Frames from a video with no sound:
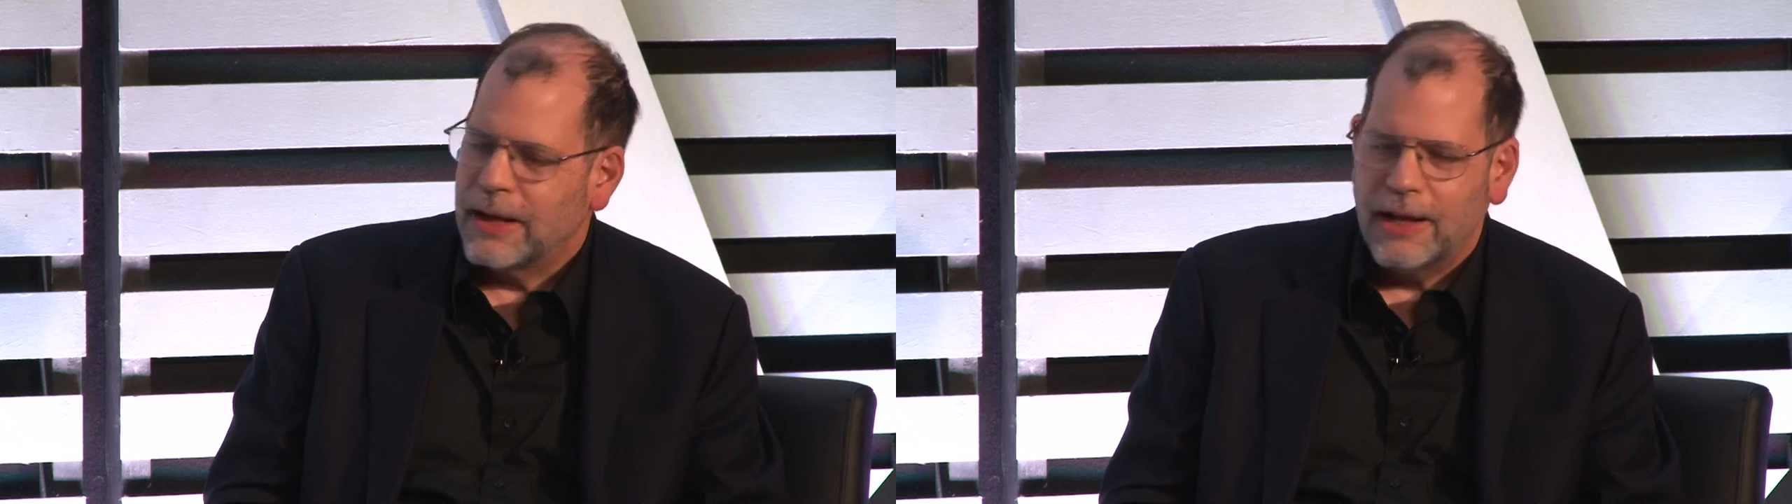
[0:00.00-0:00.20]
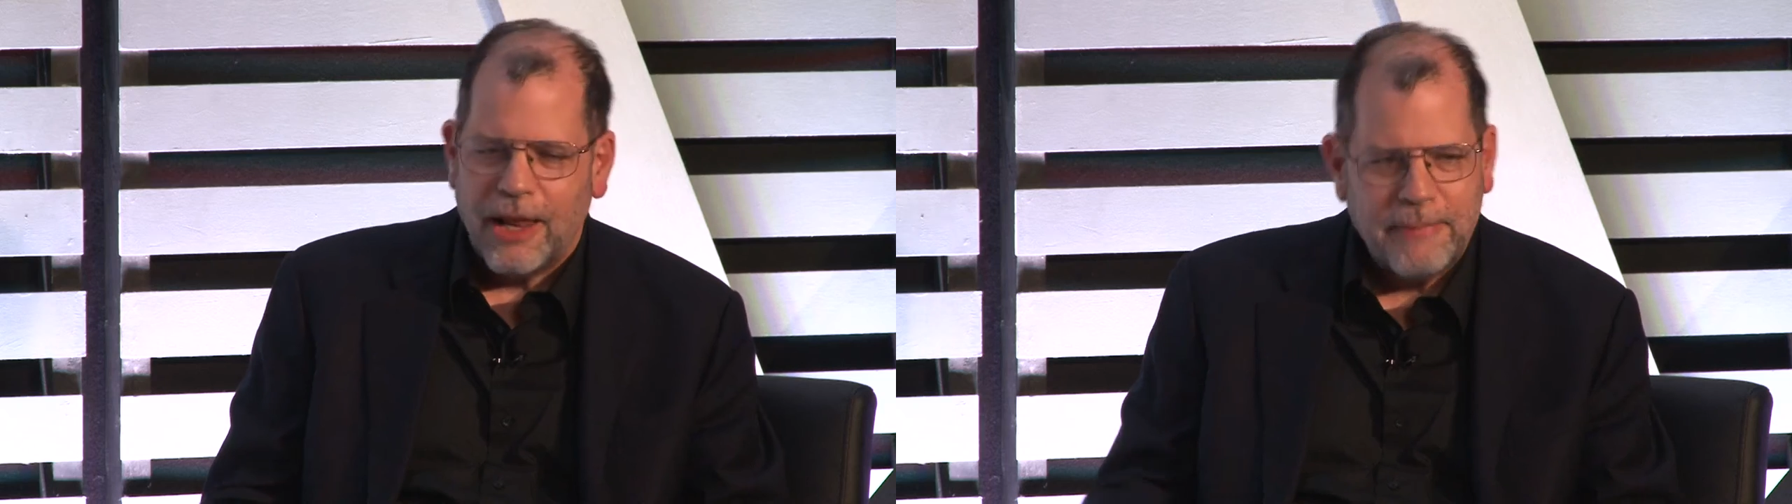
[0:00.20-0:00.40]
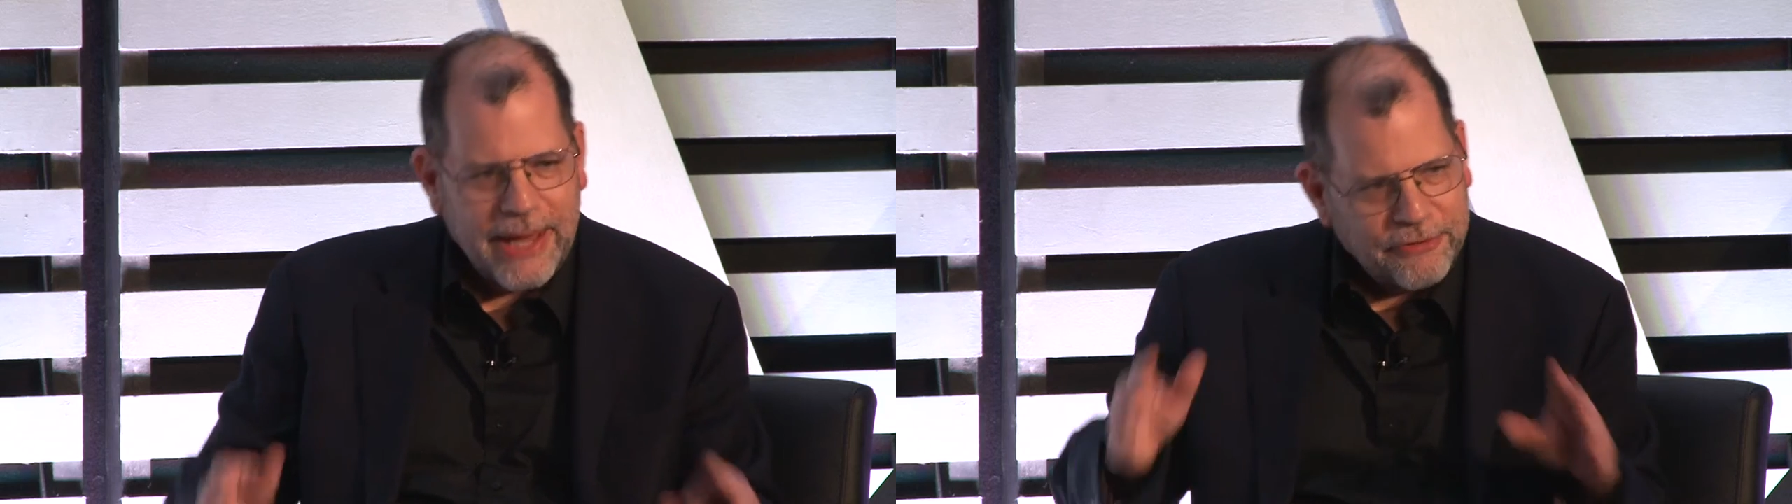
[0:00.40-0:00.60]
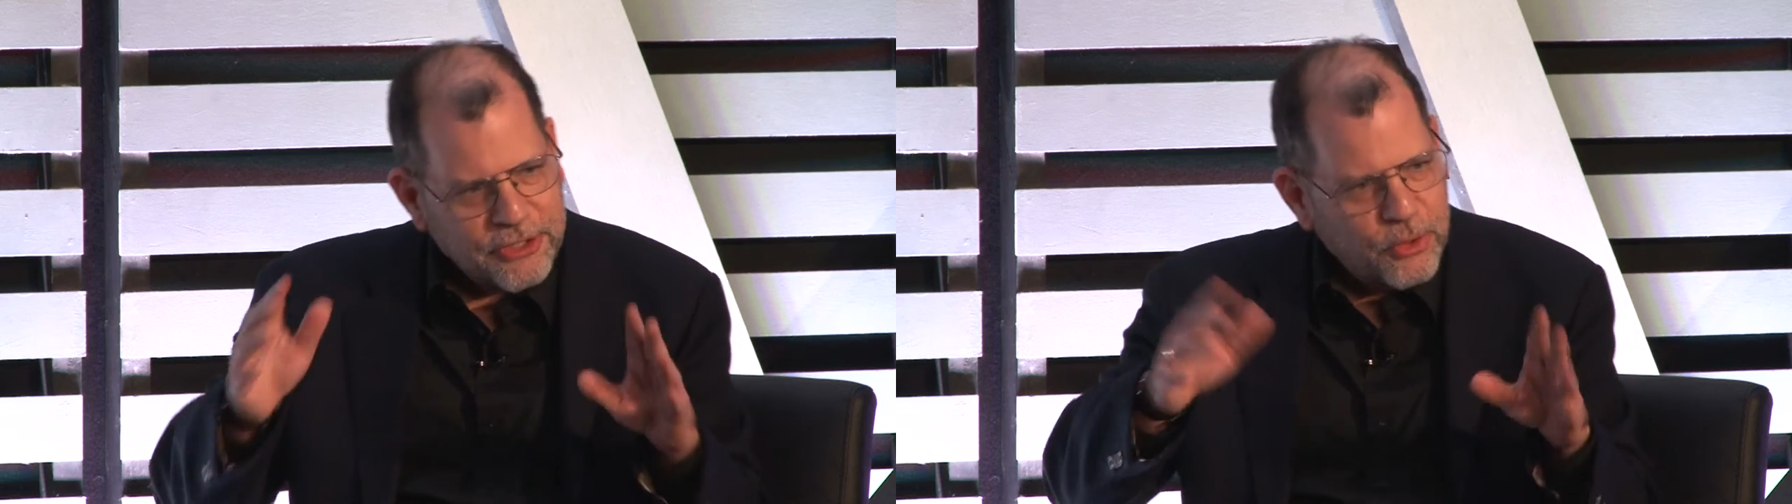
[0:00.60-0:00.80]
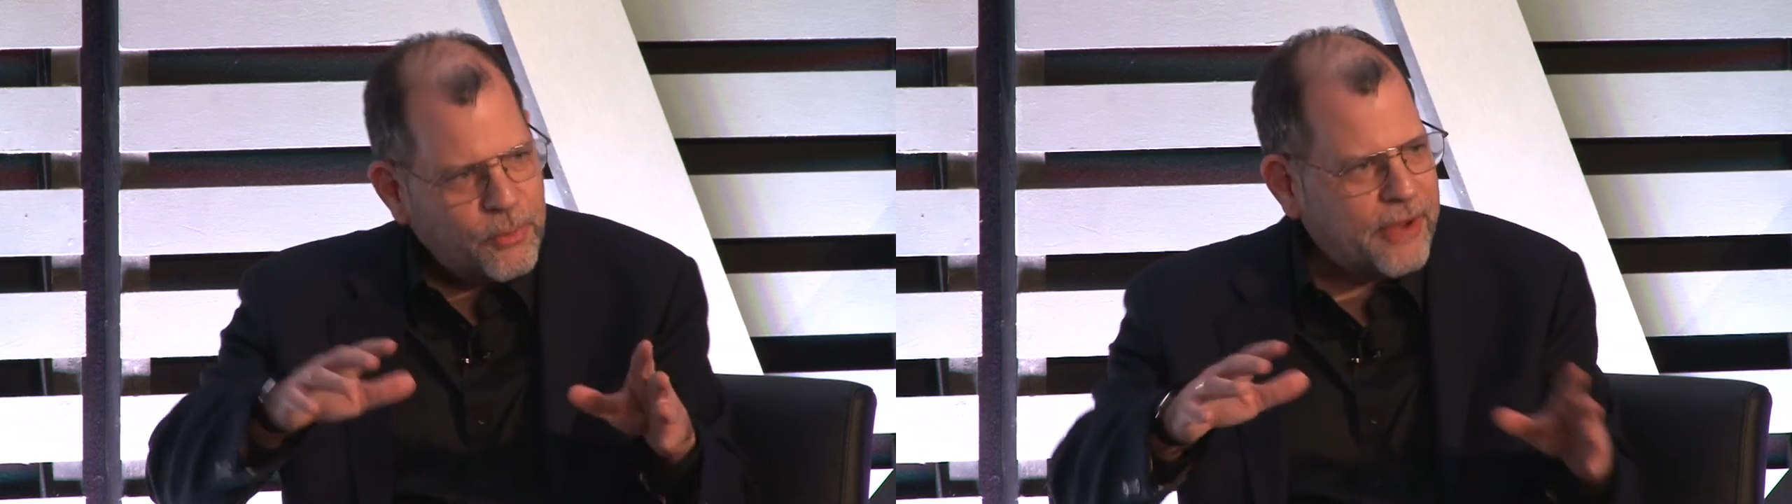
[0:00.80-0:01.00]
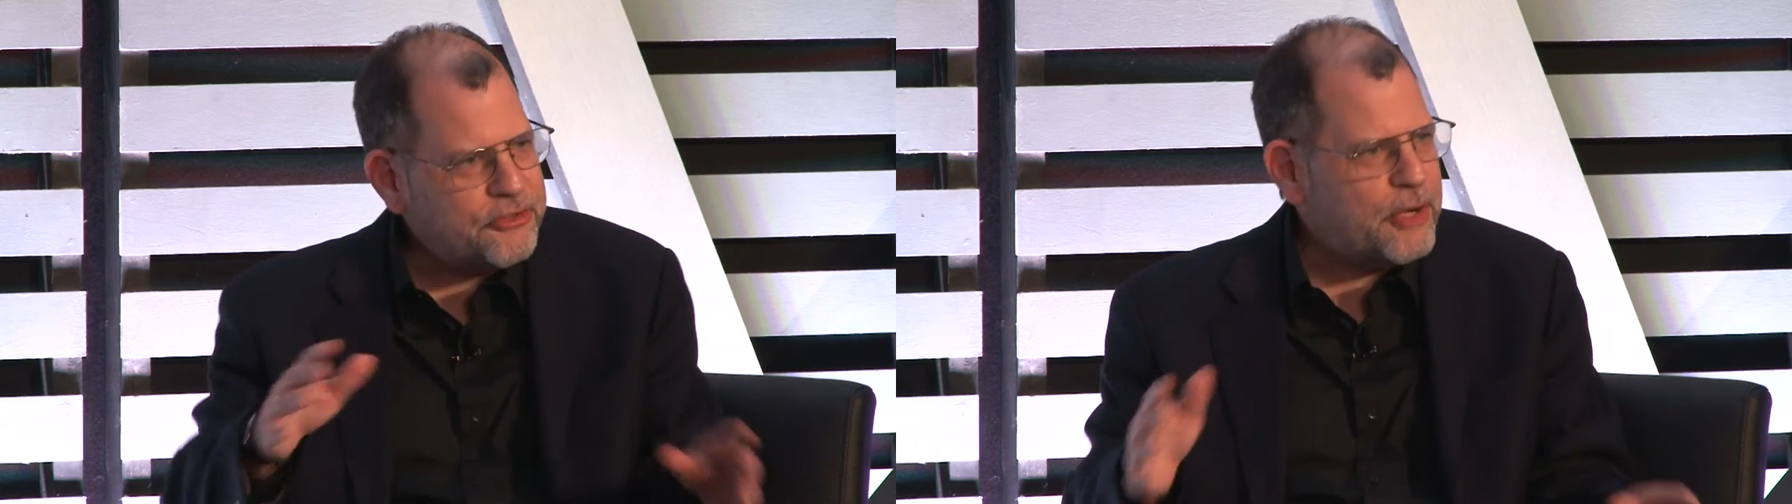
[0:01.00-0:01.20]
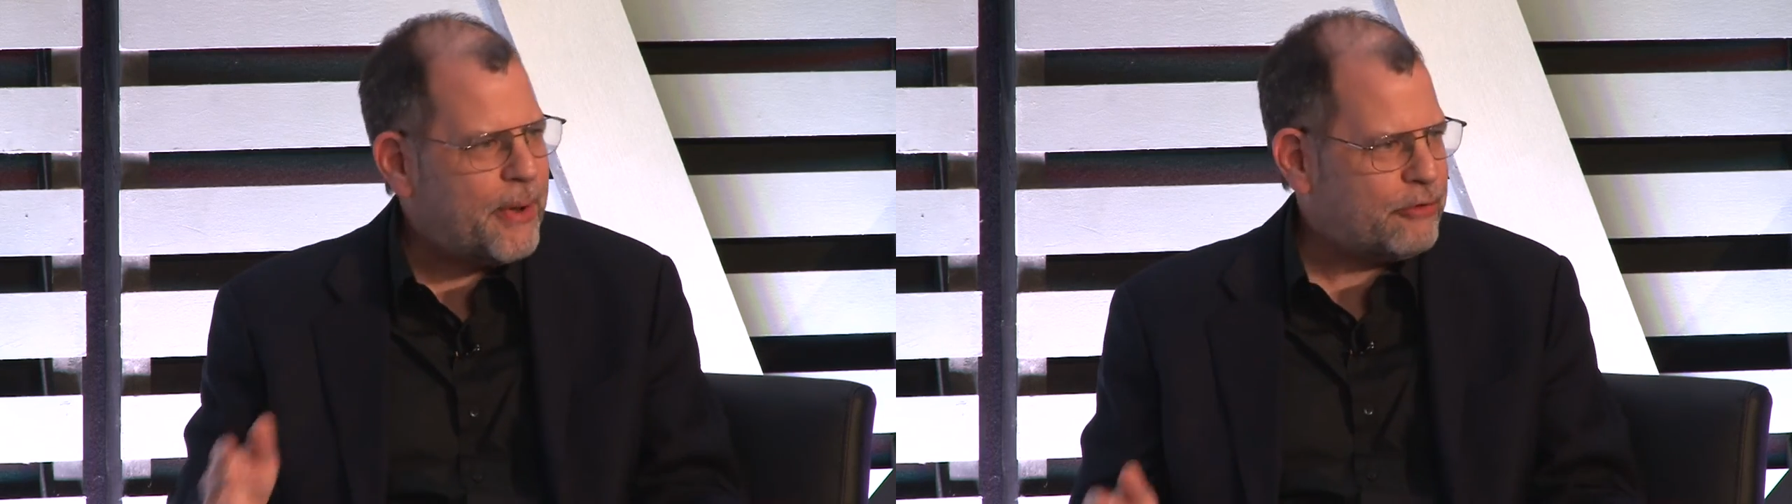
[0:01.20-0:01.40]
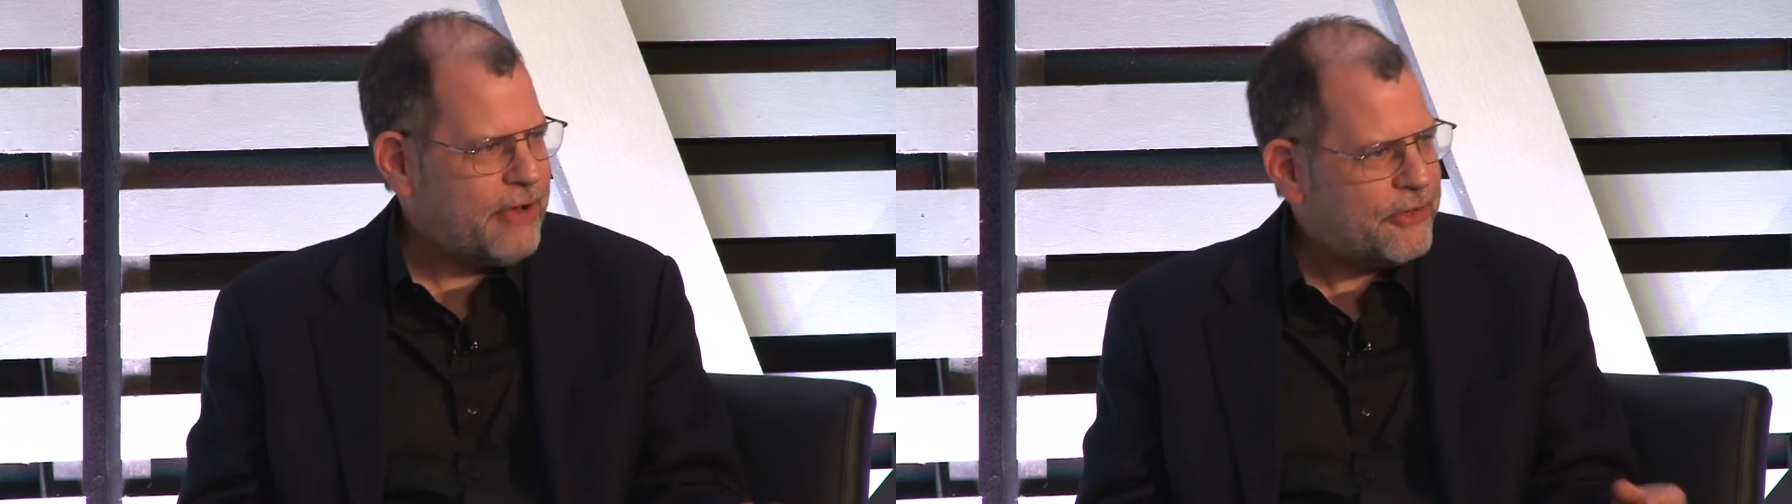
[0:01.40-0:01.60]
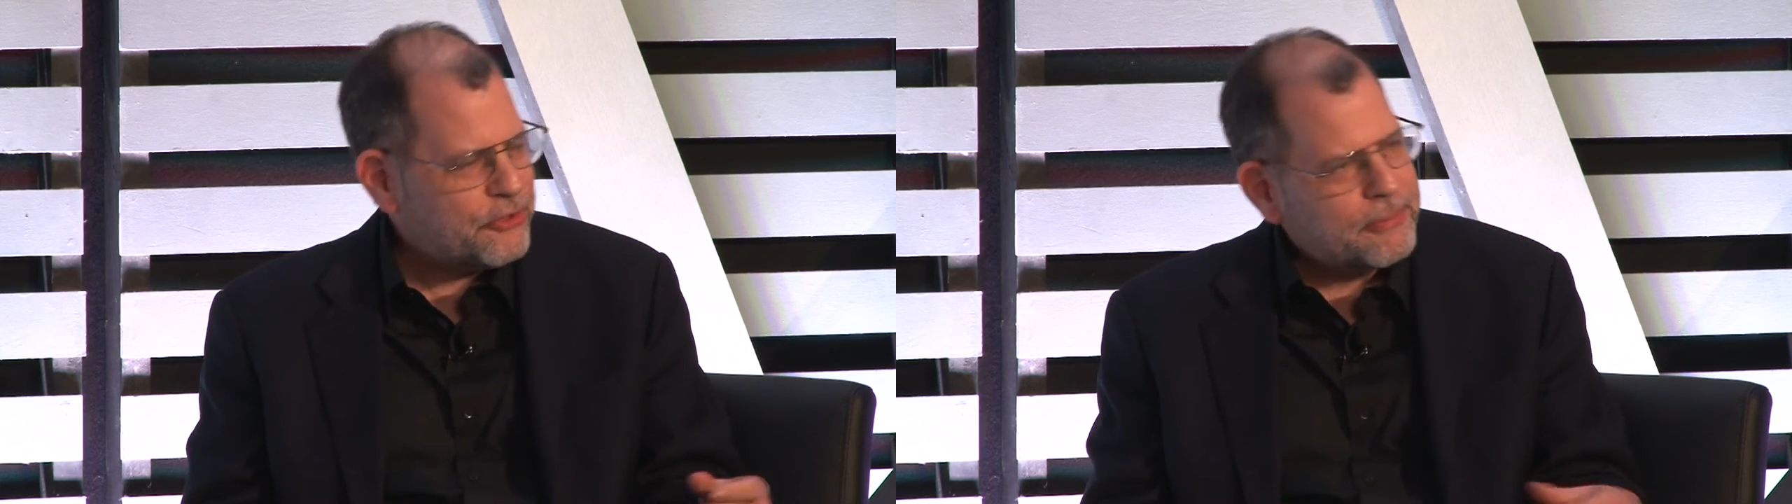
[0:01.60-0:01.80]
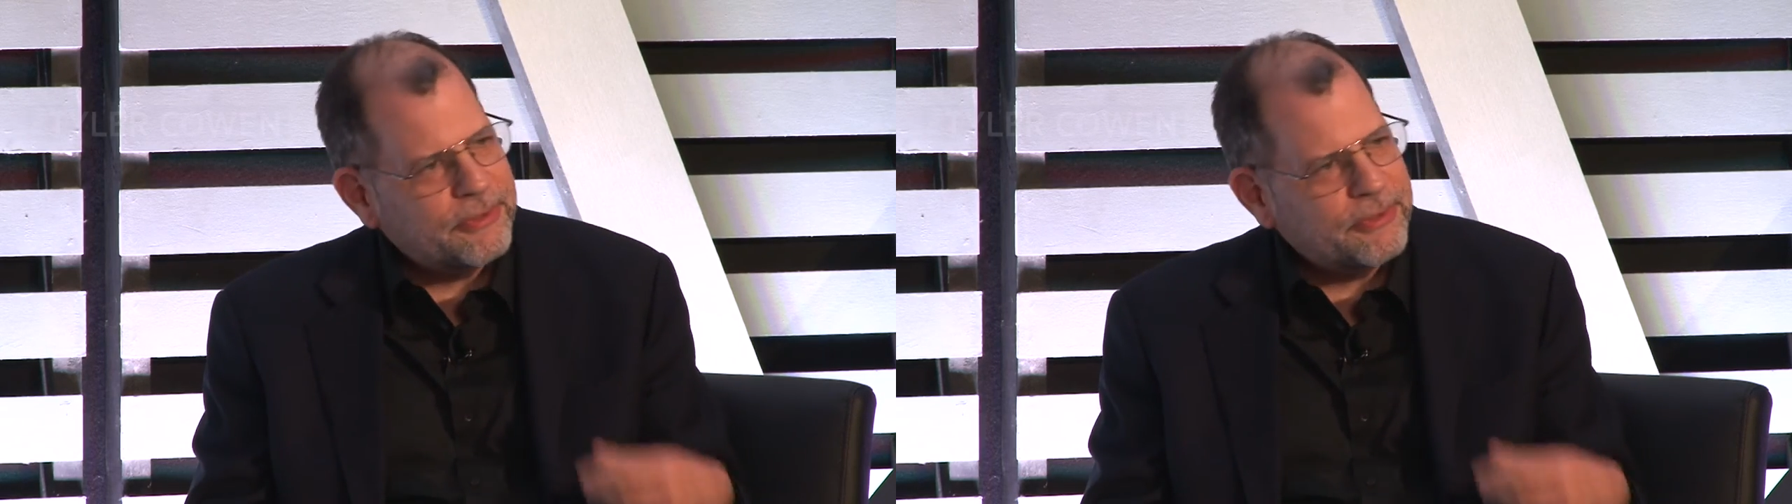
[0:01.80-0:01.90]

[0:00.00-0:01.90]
Let me ask you a question about risk,